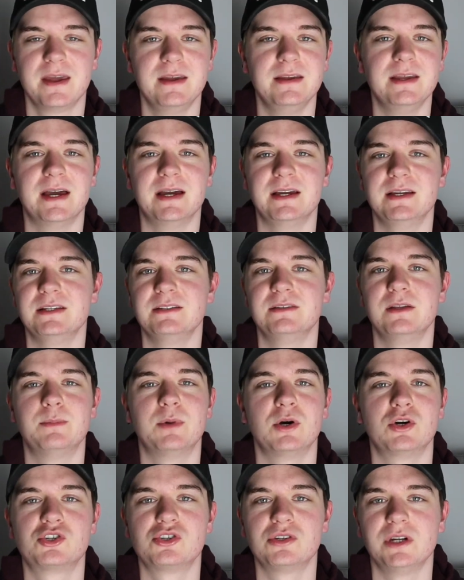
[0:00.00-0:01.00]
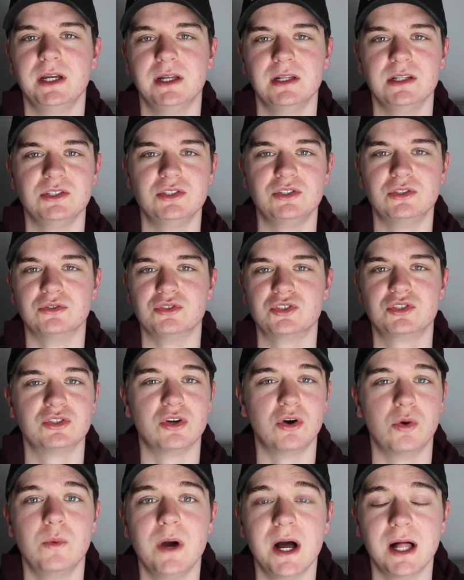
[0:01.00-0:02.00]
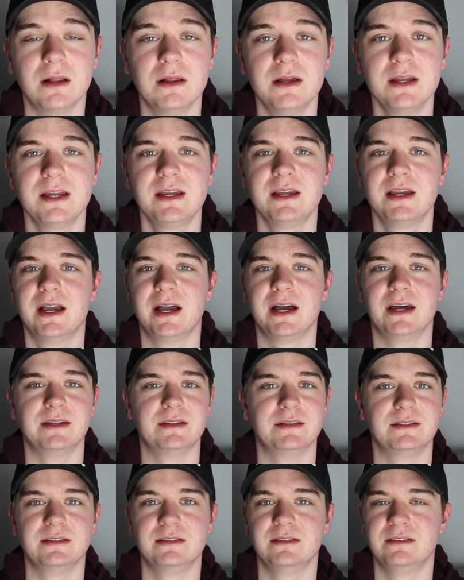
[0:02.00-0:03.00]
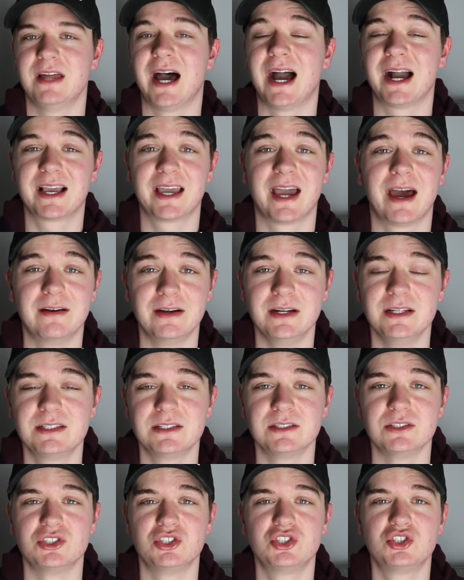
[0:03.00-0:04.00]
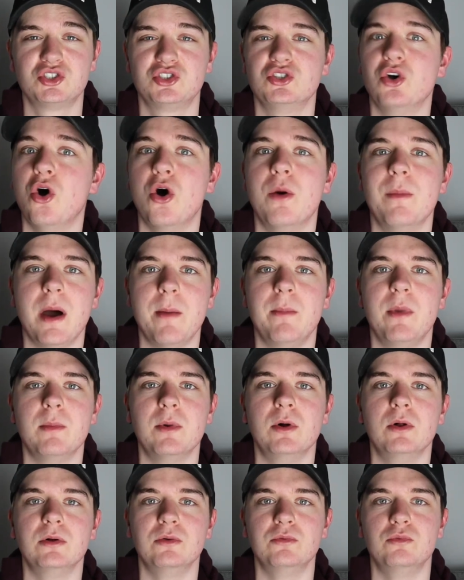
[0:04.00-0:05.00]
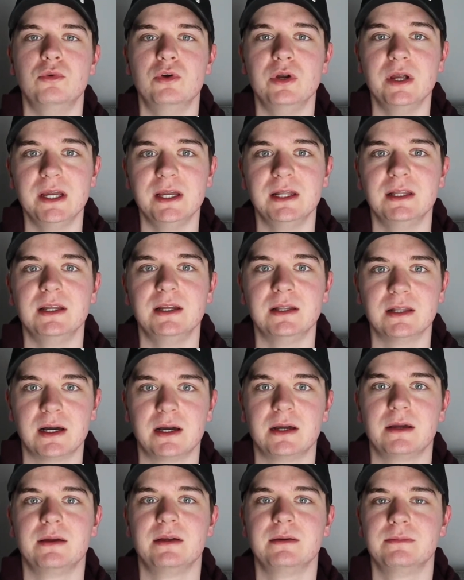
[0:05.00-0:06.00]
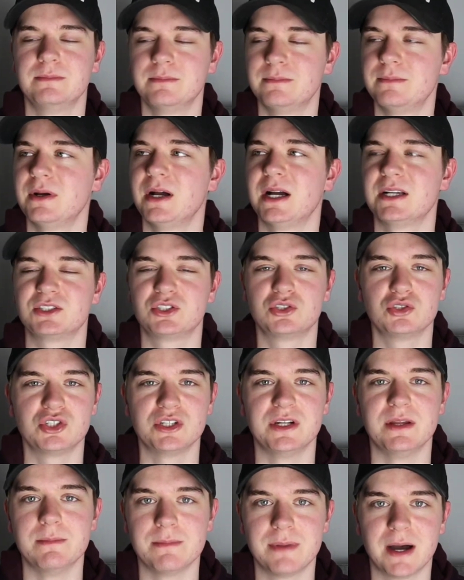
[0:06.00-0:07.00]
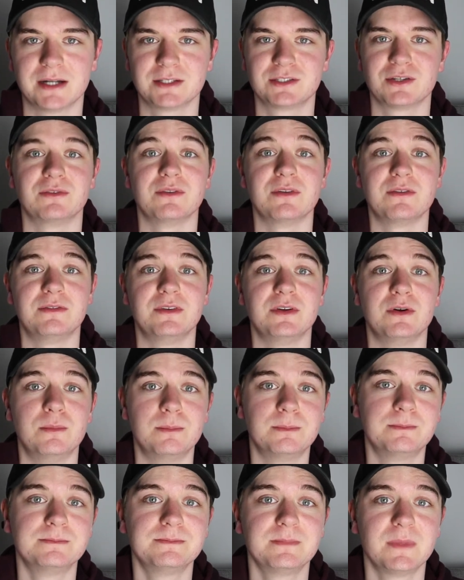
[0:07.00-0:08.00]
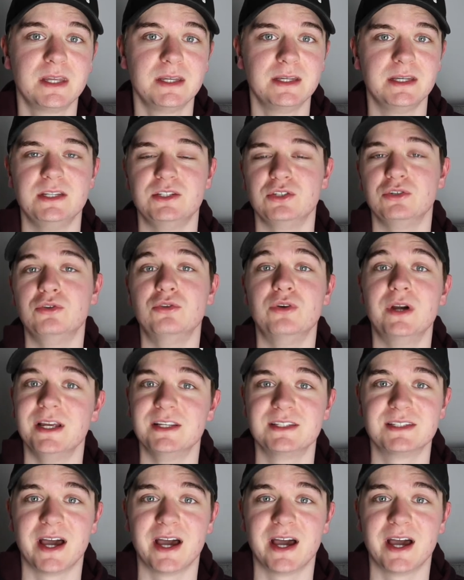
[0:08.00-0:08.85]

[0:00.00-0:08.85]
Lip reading: yeah, the portrayal is done so well, and that character is so memorable and really, like, has such an impact on the film. He's a great